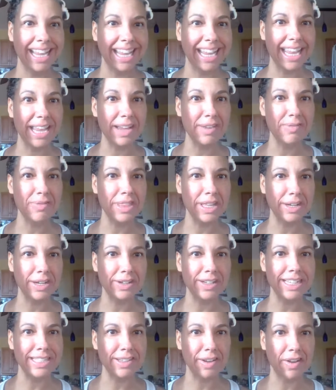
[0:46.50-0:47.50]
if there
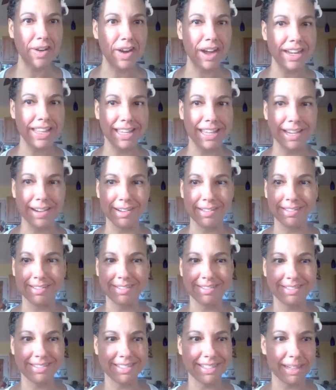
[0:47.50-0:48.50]
is audio.
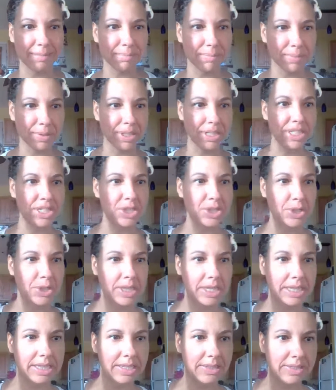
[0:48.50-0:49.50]
I'm pretty sure
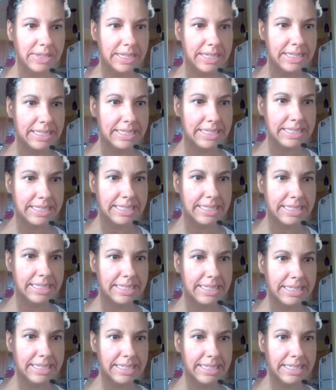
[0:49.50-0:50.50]
that there is.
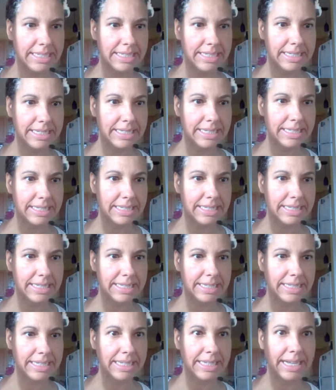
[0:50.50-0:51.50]

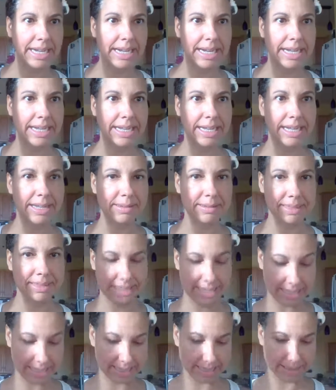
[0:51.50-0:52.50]
Yeah, it
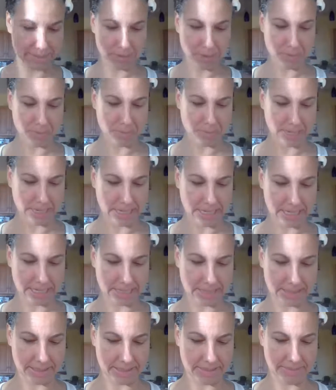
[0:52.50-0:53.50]
says mute mic,
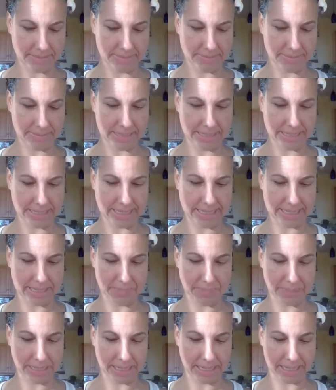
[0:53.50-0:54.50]
so it is
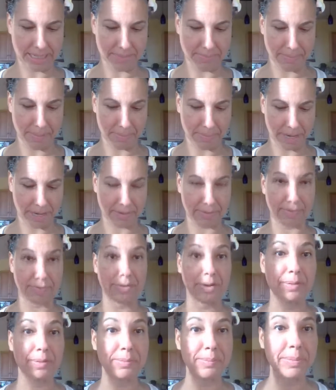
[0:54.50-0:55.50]
picking up my
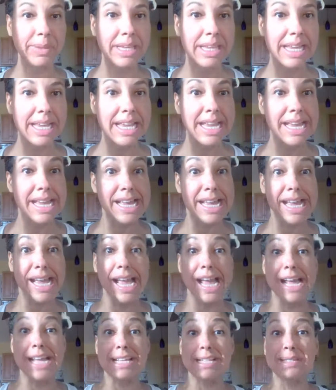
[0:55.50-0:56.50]
microphone.
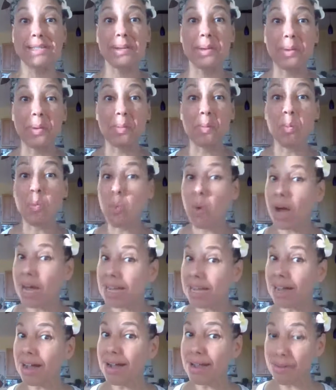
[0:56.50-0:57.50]
So
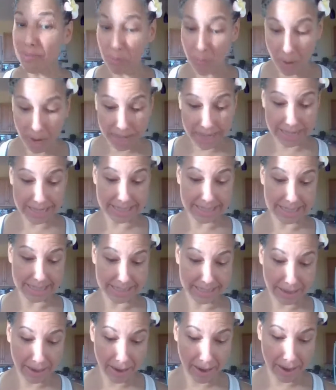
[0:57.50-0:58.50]
what I wanted to
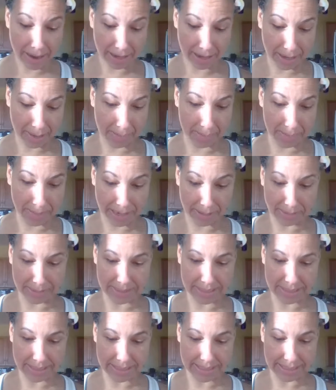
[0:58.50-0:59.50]
talk about
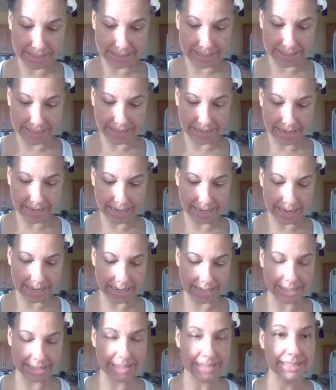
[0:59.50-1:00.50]

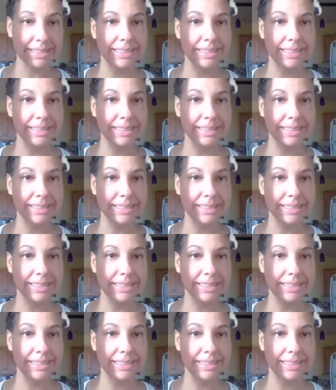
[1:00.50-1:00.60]
today,